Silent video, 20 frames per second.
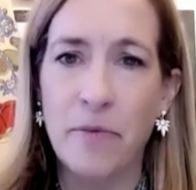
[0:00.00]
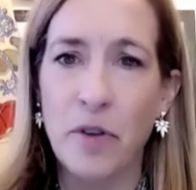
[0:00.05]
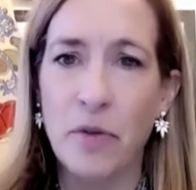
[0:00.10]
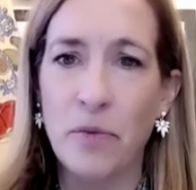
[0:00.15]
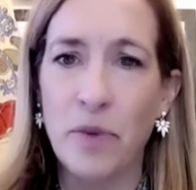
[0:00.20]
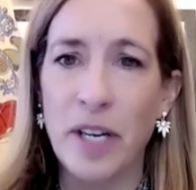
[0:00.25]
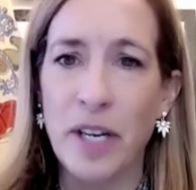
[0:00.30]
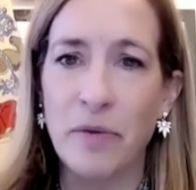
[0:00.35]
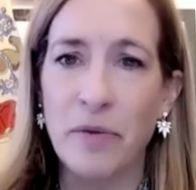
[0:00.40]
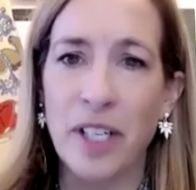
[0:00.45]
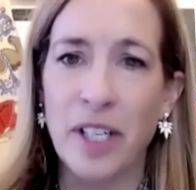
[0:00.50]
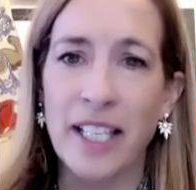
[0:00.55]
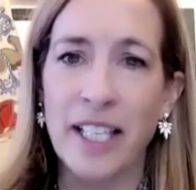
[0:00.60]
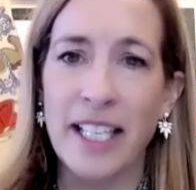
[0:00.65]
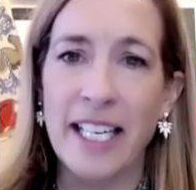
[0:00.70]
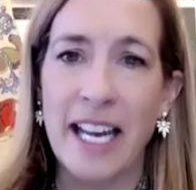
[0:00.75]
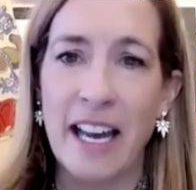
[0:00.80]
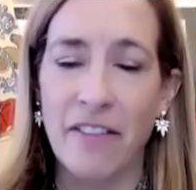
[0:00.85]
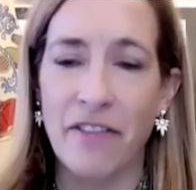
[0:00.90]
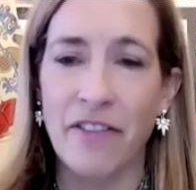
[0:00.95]
We
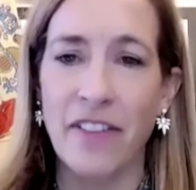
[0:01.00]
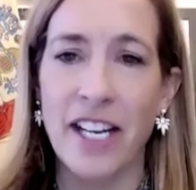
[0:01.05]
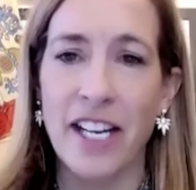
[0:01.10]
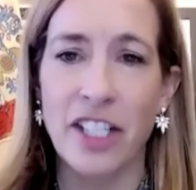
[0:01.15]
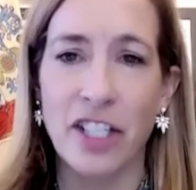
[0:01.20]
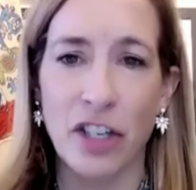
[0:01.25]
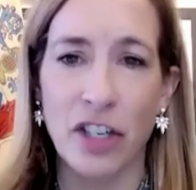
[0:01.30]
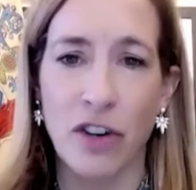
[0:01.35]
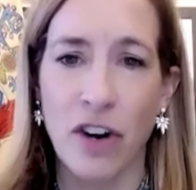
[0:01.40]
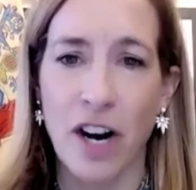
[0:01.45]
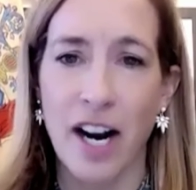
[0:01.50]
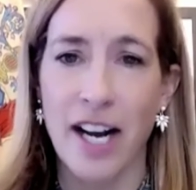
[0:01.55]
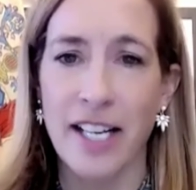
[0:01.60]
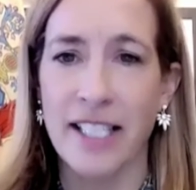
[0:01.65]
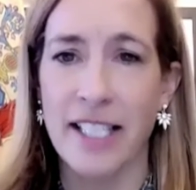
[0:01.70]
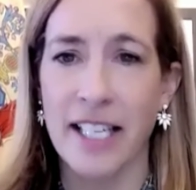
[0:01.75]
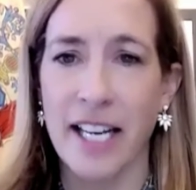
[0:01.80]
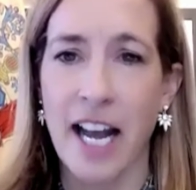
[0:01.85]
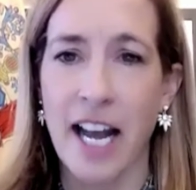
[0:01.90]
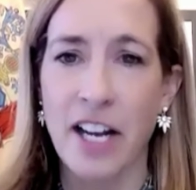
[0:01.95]
really have faced
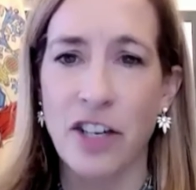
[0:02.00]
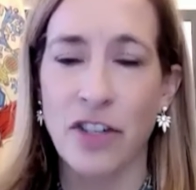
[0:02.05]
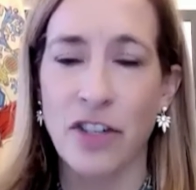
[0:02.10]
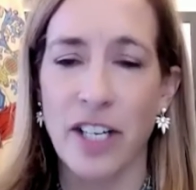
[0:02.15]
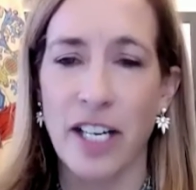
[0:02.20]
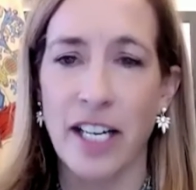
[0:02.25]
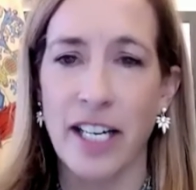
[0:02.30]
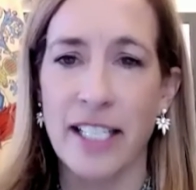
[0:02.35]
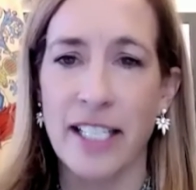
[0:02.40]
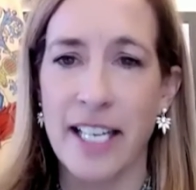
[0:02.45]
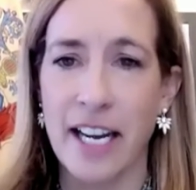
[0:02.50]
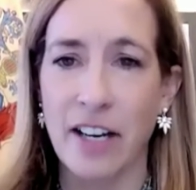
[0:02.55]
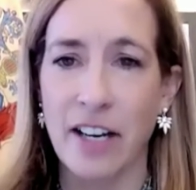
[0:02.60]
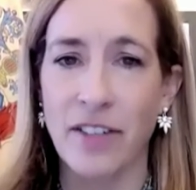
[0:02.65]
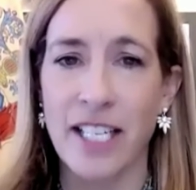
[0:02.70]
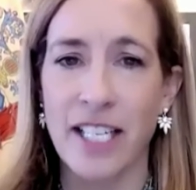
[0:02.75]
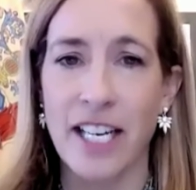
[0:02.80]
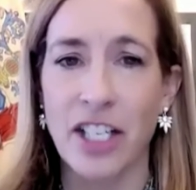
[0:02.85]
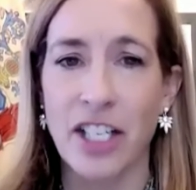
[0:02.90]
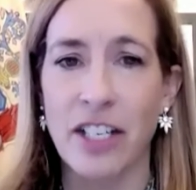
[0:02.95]
across the country
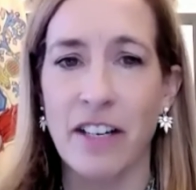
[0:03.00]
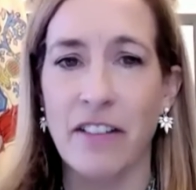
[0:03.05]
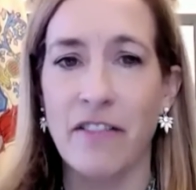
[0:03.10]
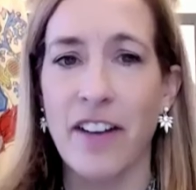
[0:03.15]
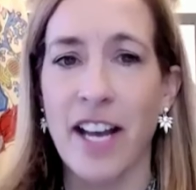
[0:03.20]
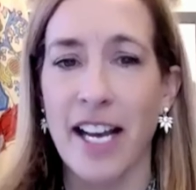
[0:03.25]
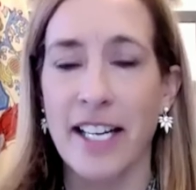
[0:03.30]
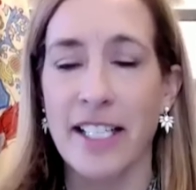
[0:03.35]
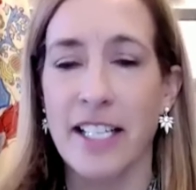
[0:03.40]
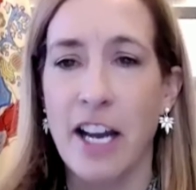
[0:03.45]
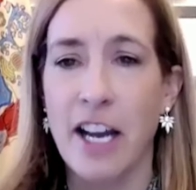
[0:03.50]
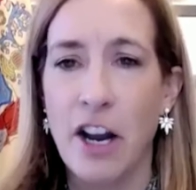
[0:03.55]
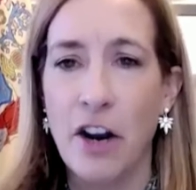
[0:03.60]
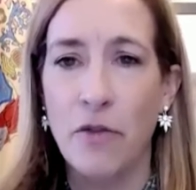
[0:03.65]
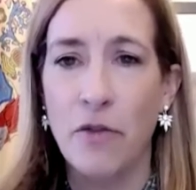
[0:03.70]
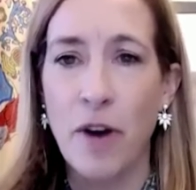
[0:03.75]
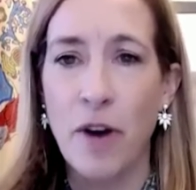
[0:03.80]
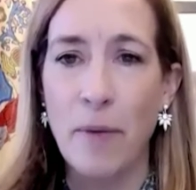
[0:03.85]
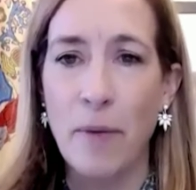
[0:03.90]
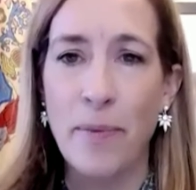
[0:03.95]
degradation. In fact,
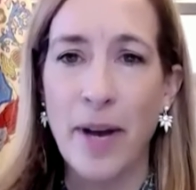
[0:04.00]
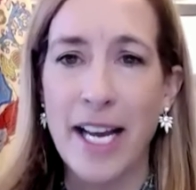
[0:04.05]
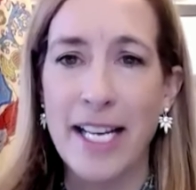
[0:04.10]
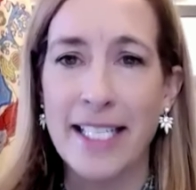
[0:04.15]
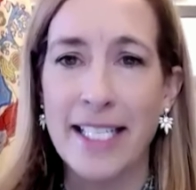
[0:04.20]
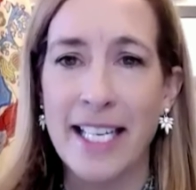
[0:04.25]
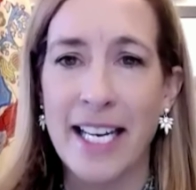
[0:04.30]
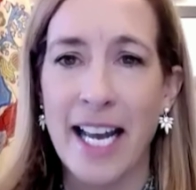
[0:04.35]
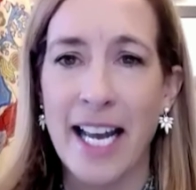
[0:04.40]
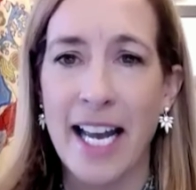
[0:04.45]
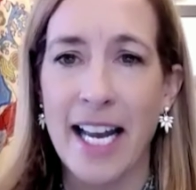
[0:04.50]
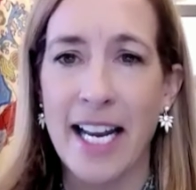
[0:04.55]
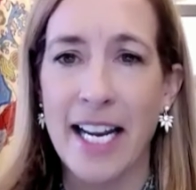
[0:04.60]
Rep. Bice and